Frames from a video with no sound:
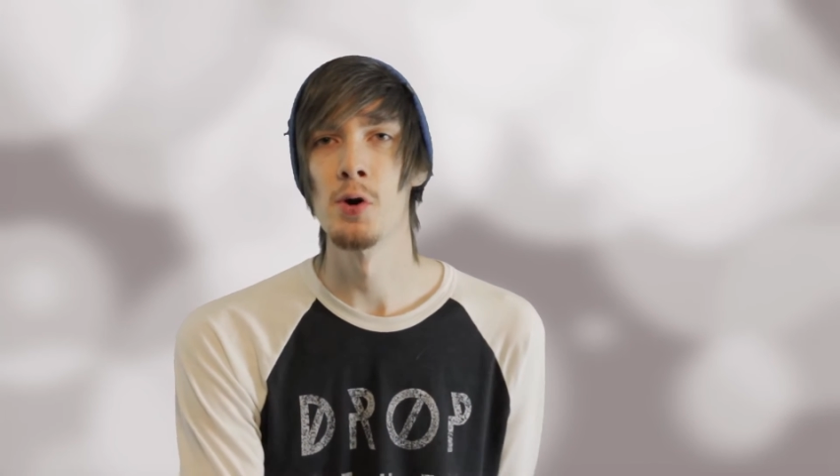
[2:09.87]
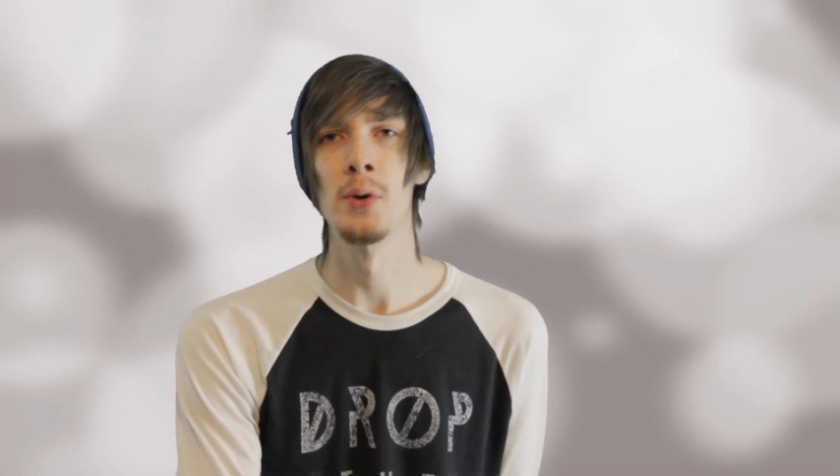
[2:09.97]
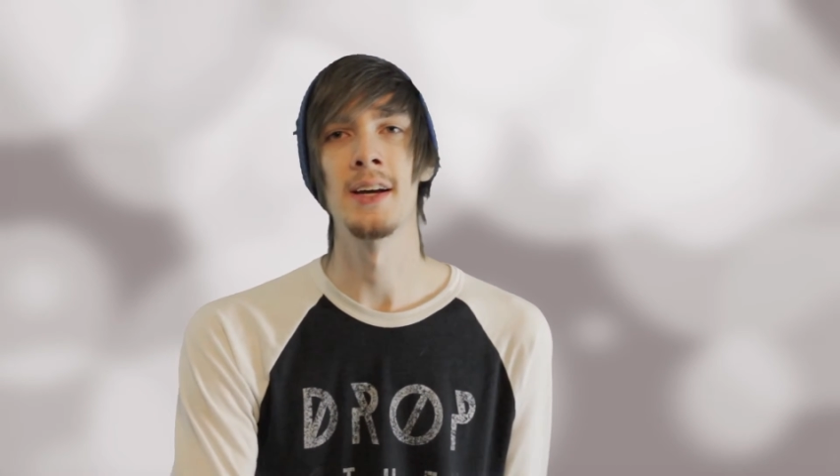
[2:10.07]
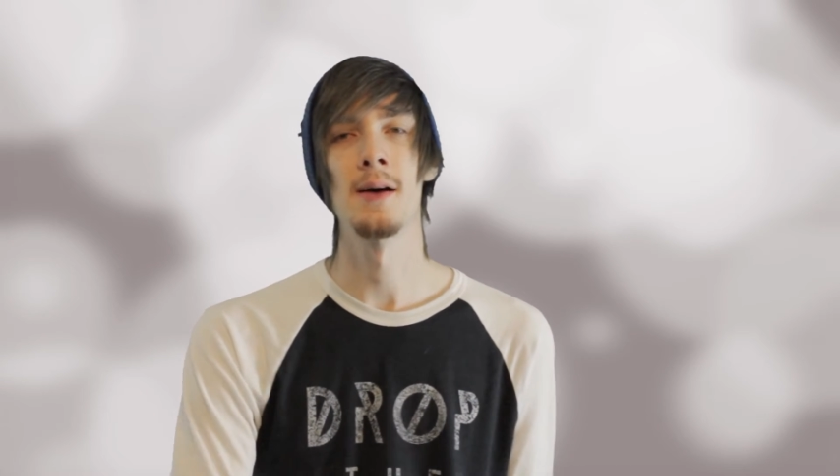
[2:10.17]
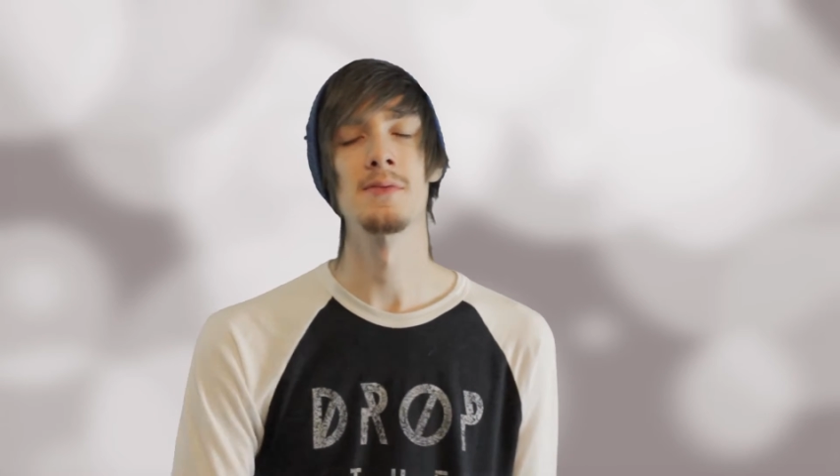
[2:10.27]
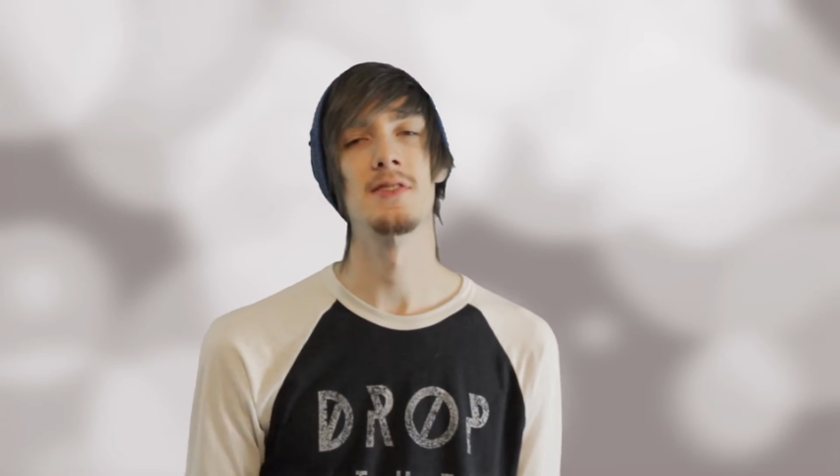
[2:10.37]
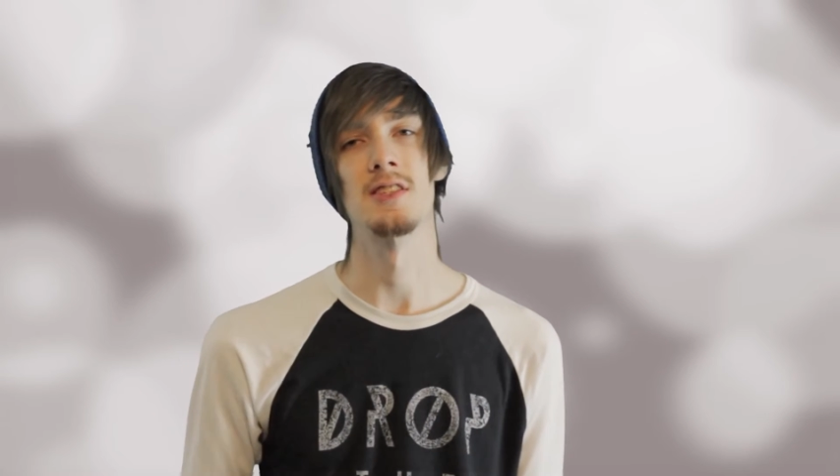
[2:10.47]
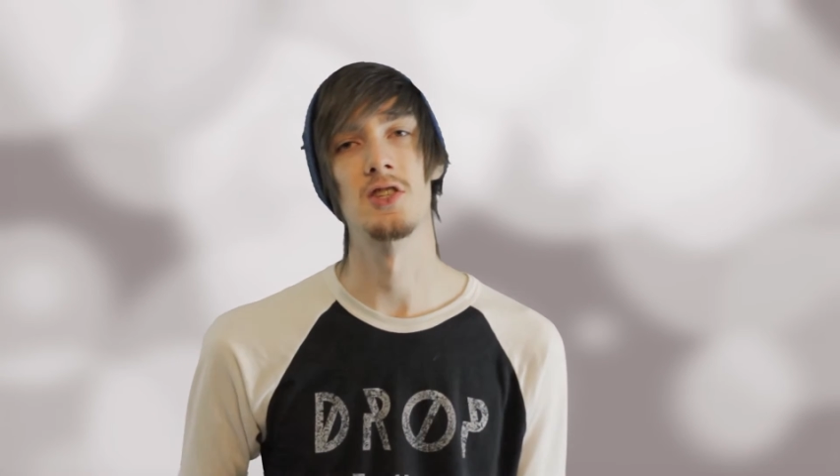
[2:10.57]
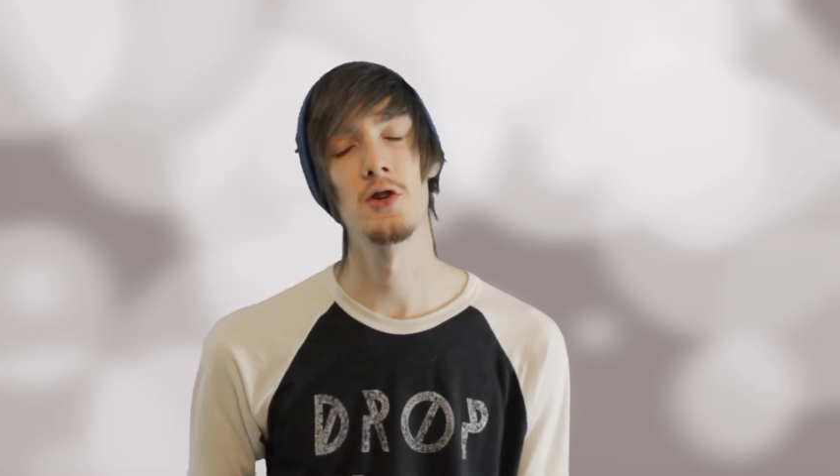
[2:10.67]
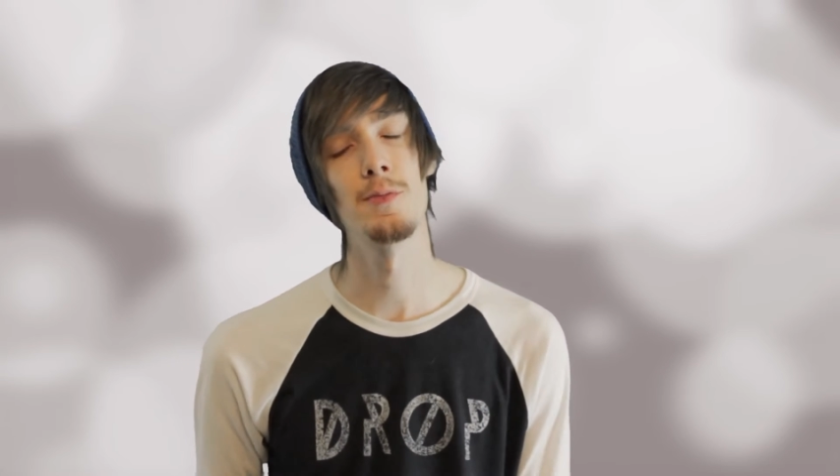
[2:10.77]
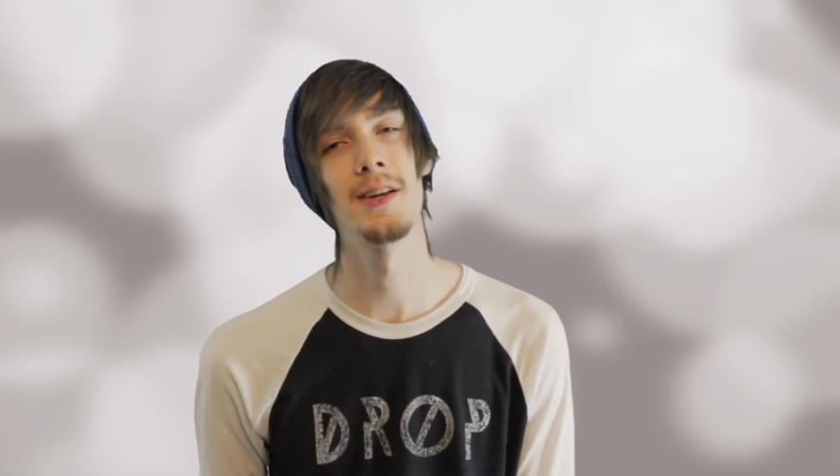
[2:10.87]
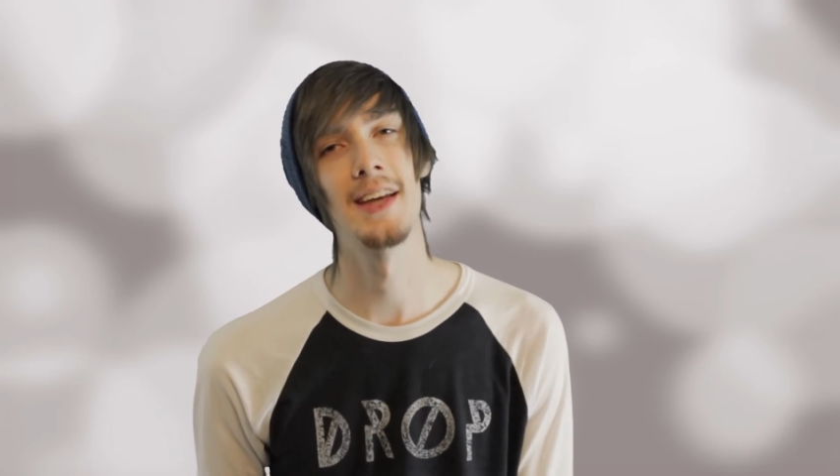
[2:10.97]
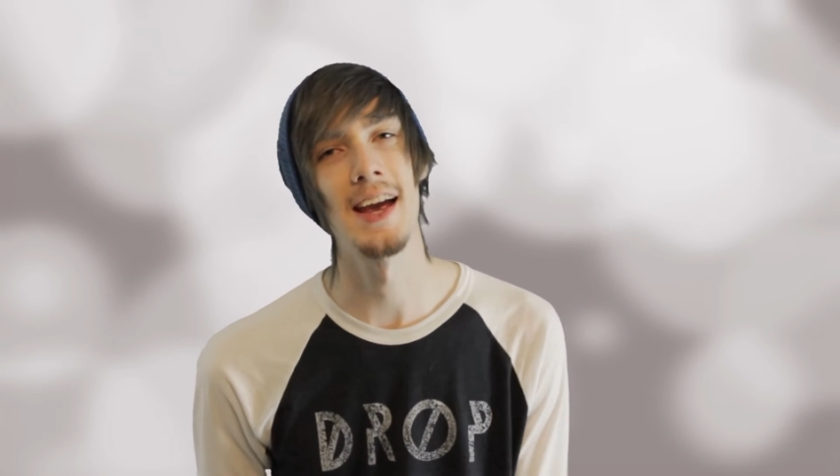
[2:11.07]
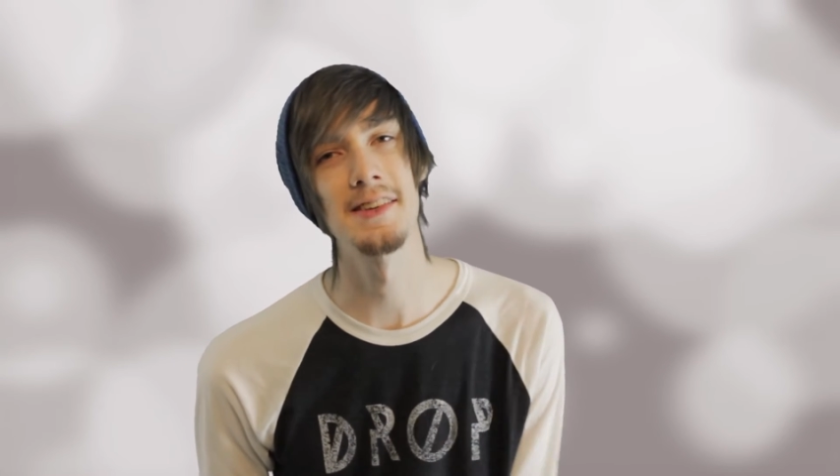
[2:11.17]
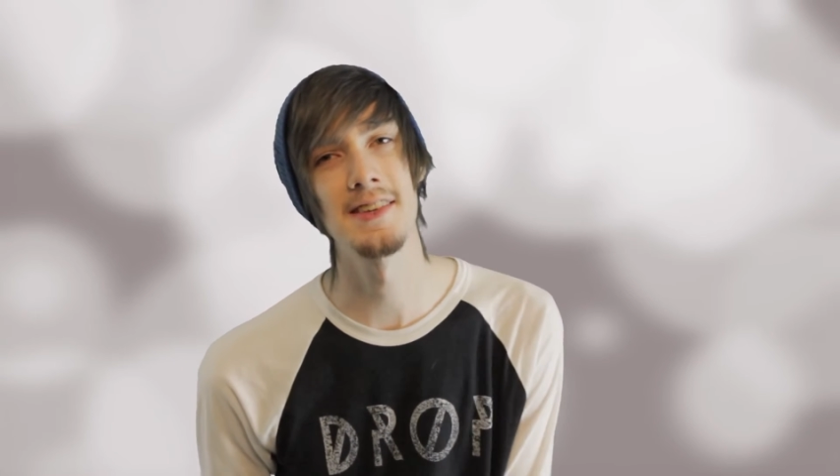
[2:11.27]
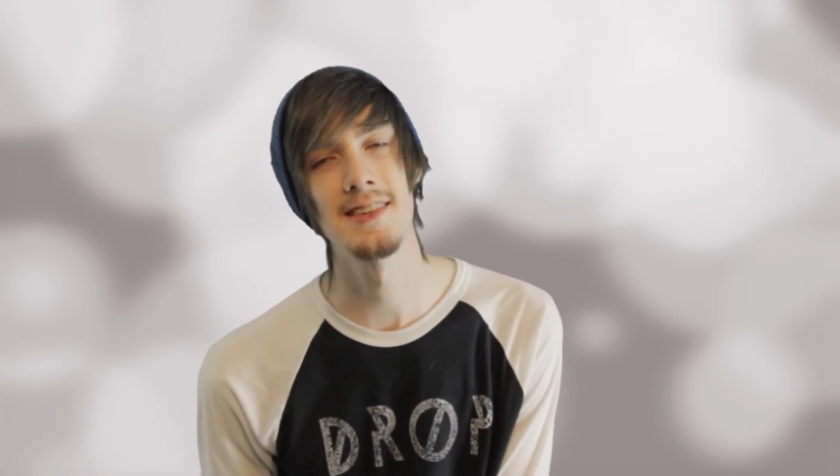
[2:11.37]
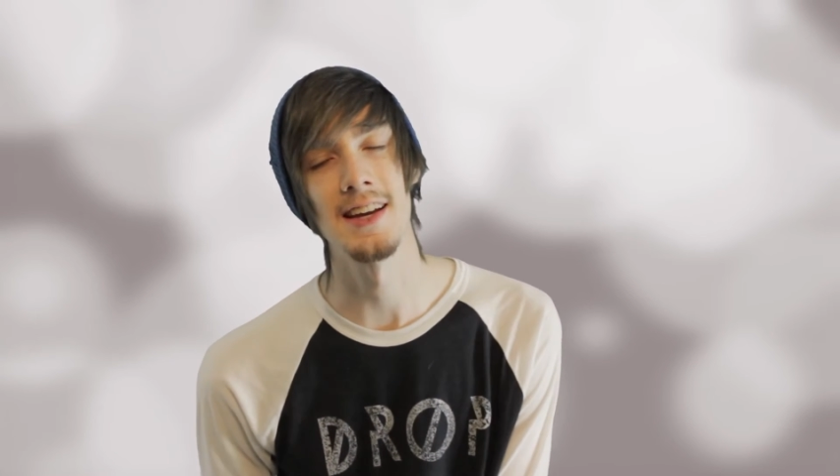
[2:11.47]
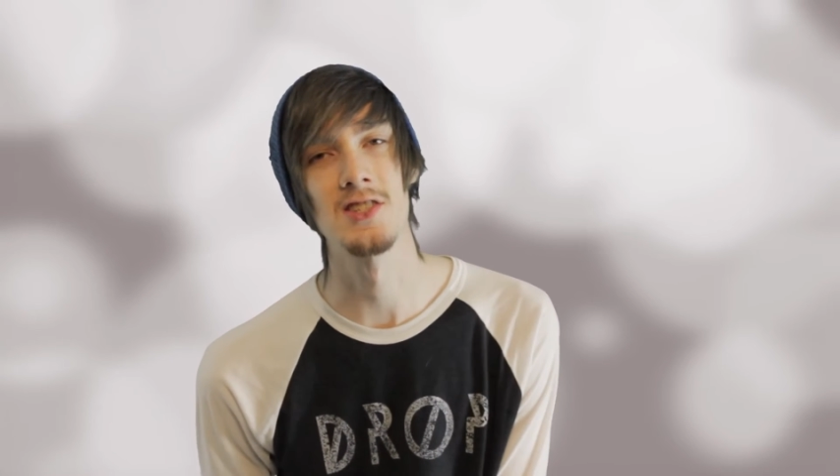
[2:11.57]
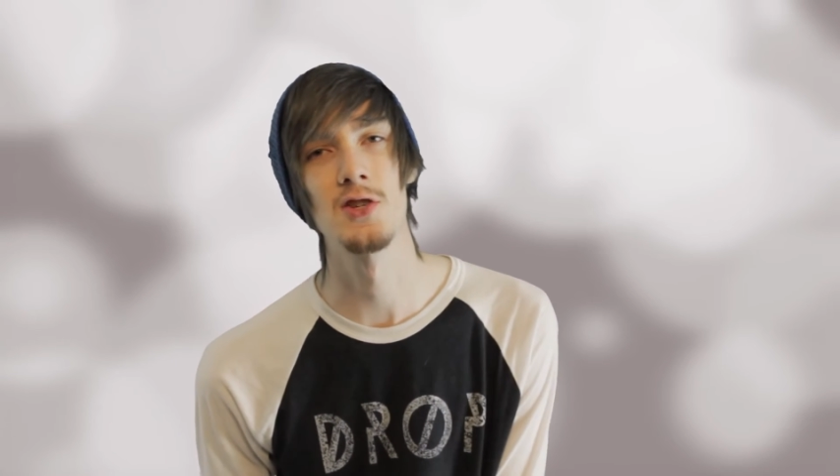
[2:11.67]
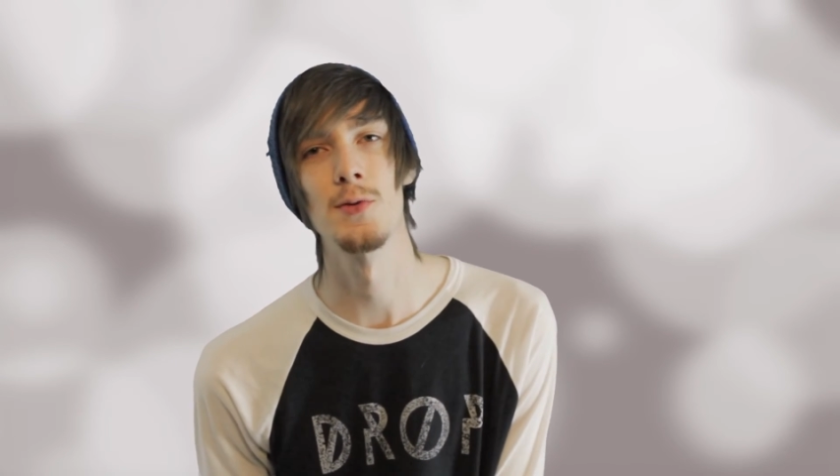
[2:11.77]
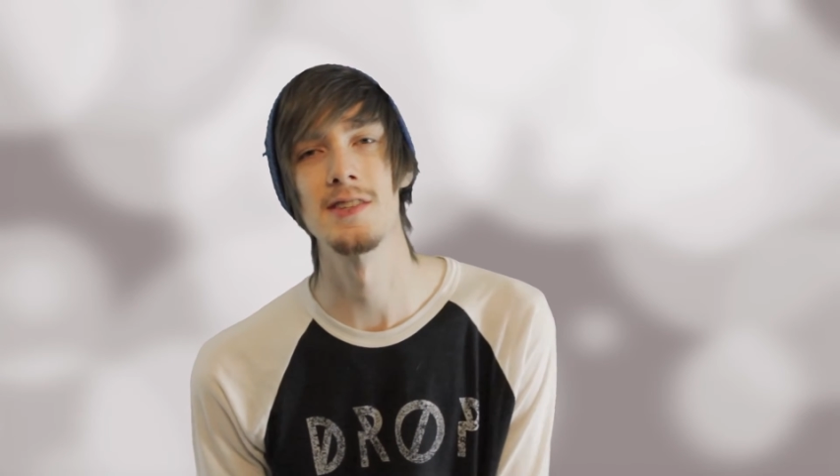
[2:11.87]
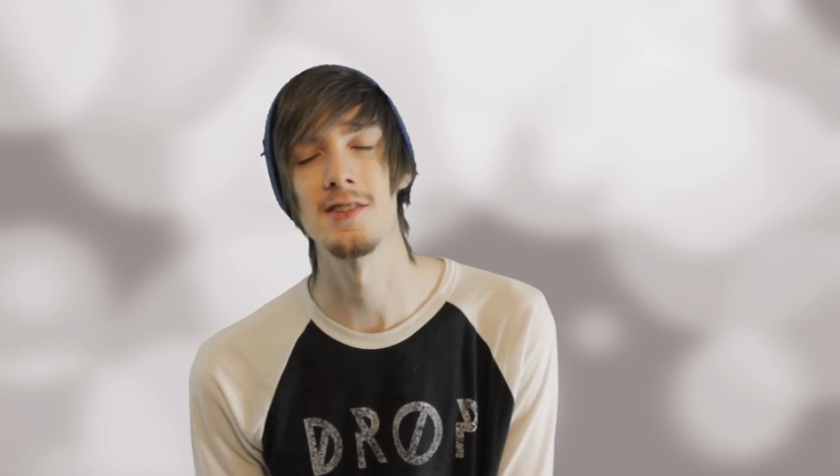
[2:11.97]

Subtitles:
but when it comes to stupid cases like suing